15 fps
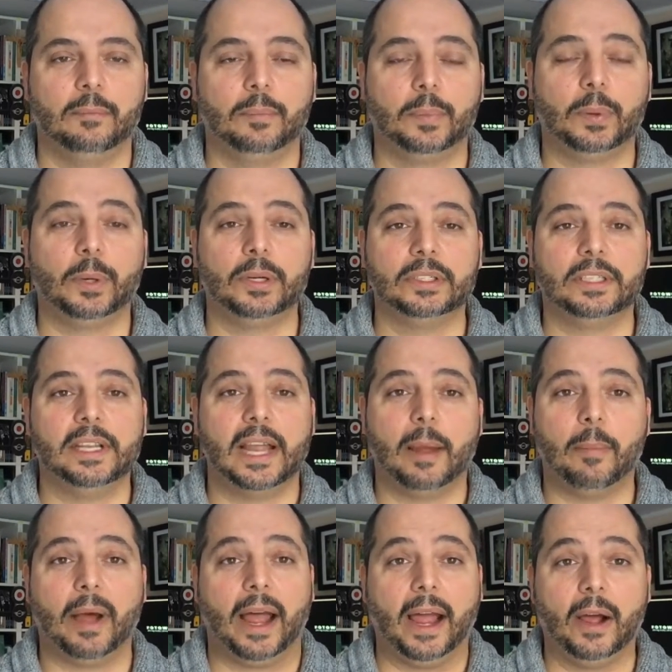Personally, I
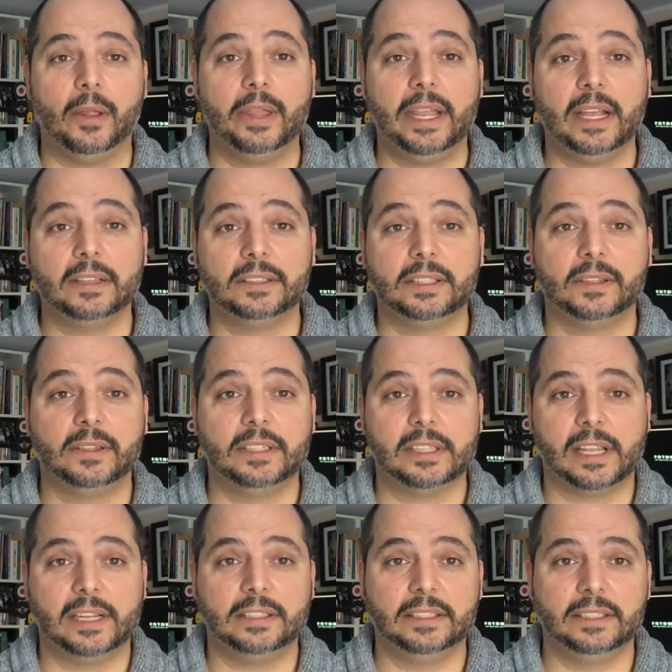buy all the L series
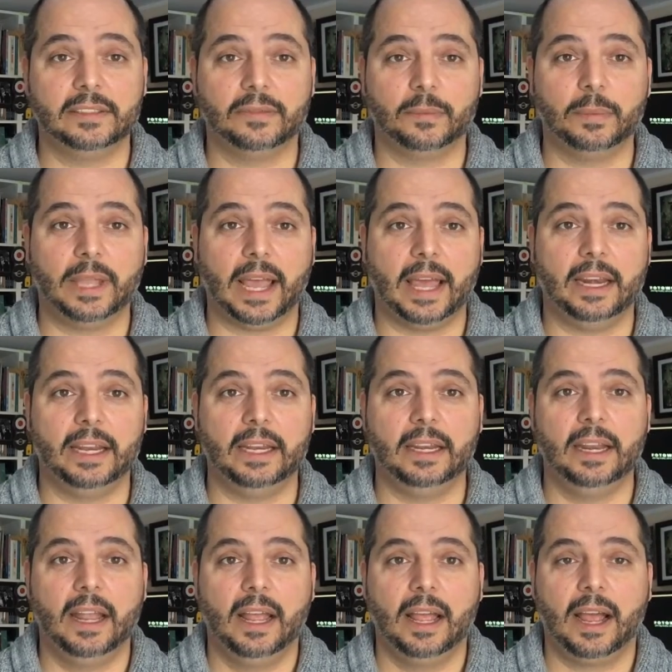lenses from
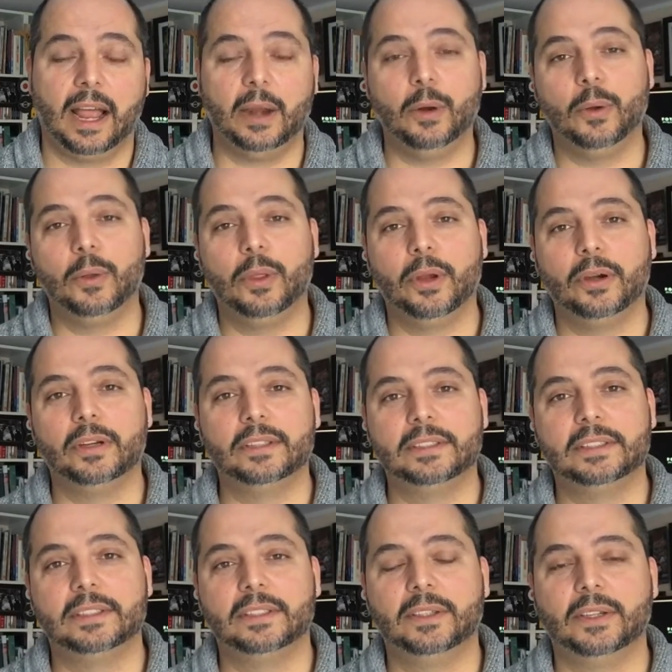Canon. I know
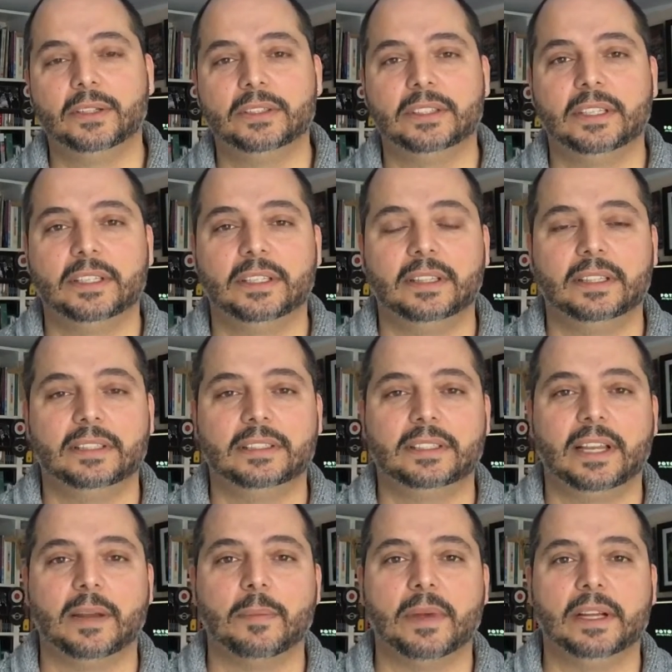there's the
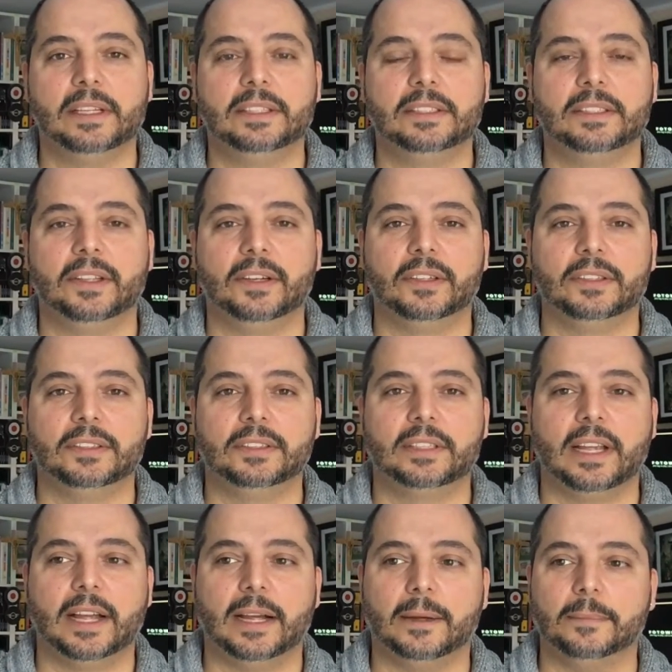Sigmas, there's
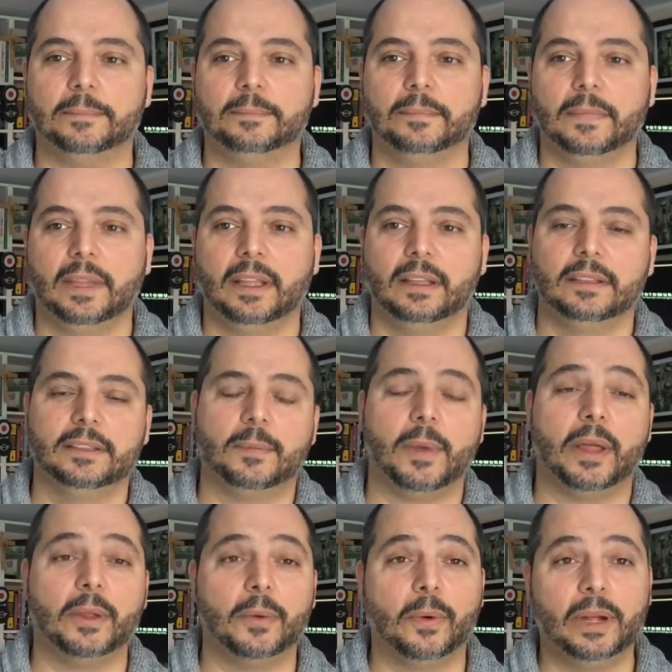some
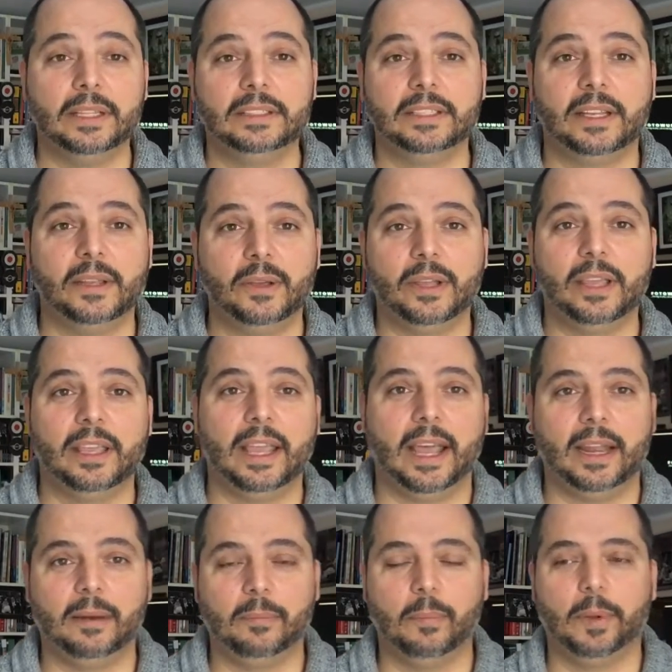other ones that you can
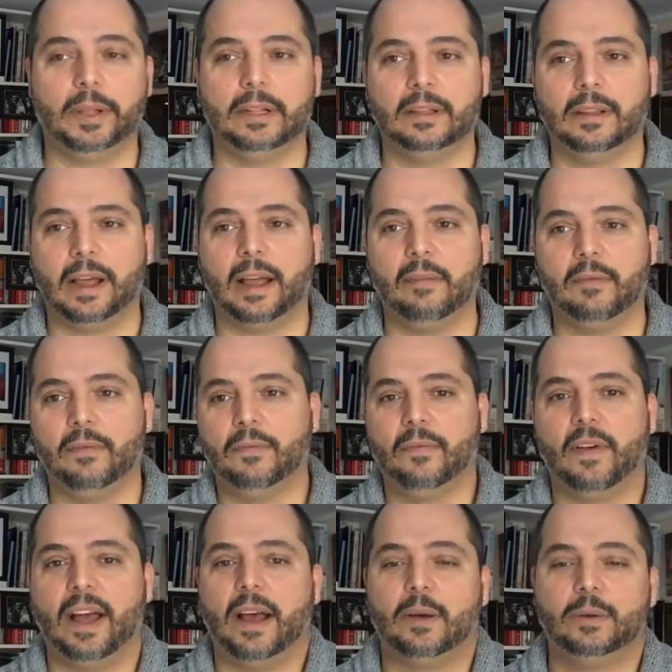get, but I've
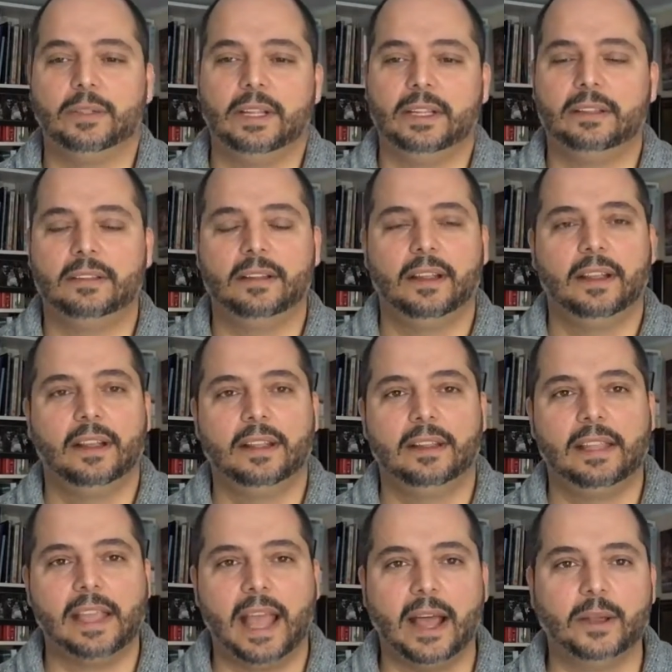found that
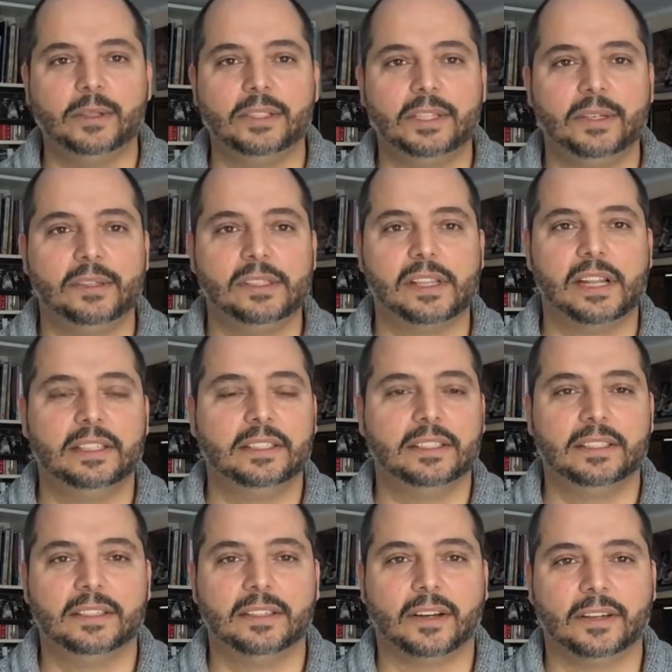the L series
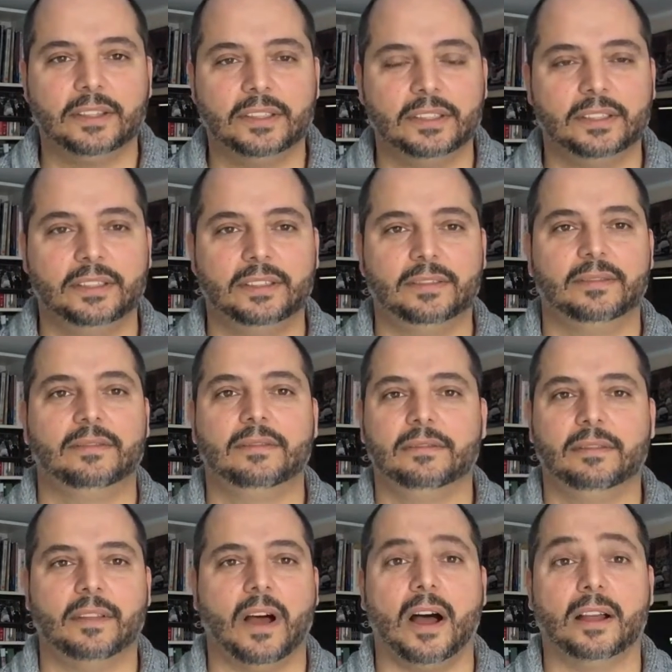lenses are just
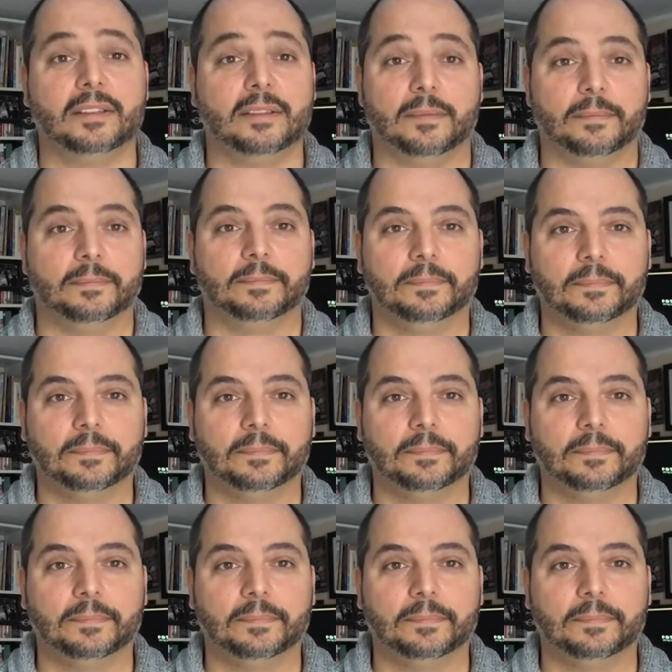awesome,